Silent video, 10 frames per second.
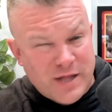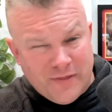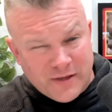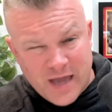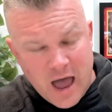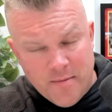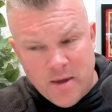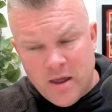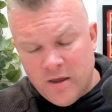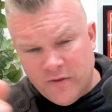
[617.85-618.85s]
At the time,
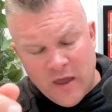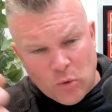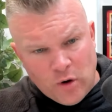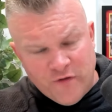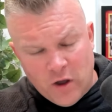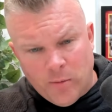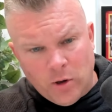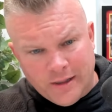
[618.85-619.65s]
they were available